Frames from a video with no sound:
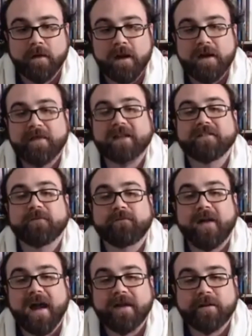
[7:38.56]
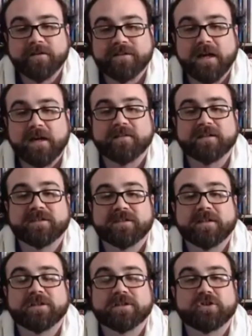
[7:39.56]
That to find ourselves at
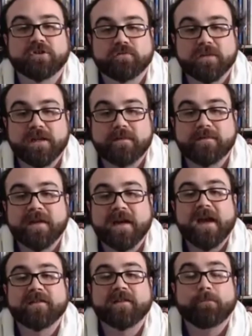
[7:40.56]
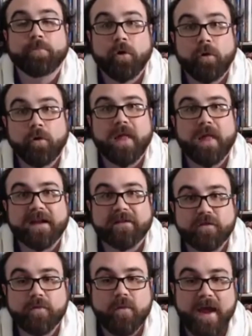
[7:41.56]
such extremes is to pull at
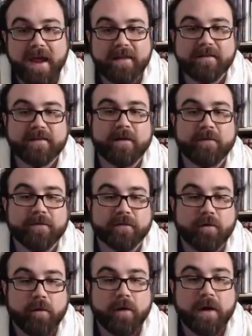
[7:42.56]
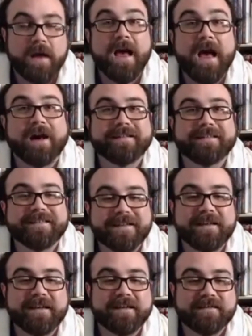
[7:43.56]
two ends of the Torah
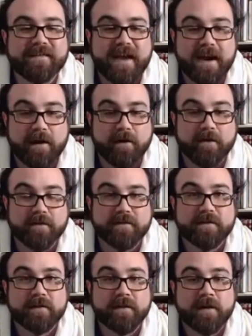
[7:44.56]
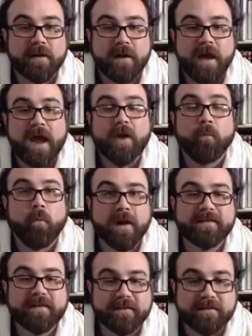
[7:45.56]
until it tears. And
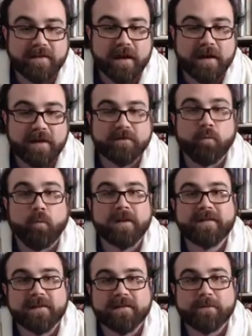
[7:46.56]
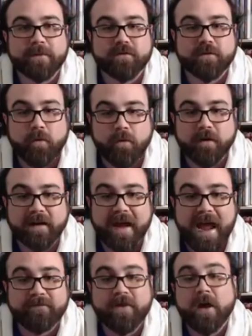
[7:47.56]
once it does, once it has been torn in
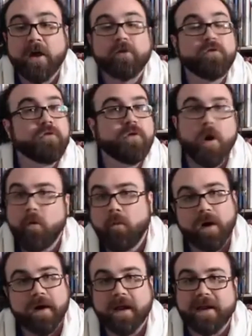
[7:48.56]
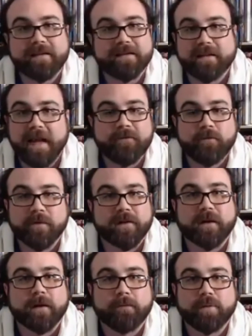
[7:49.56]
half, no one is left with
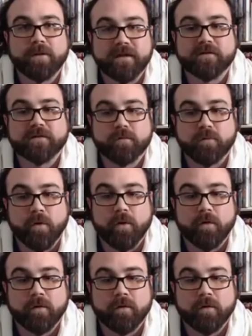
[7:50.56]
a complete scroll.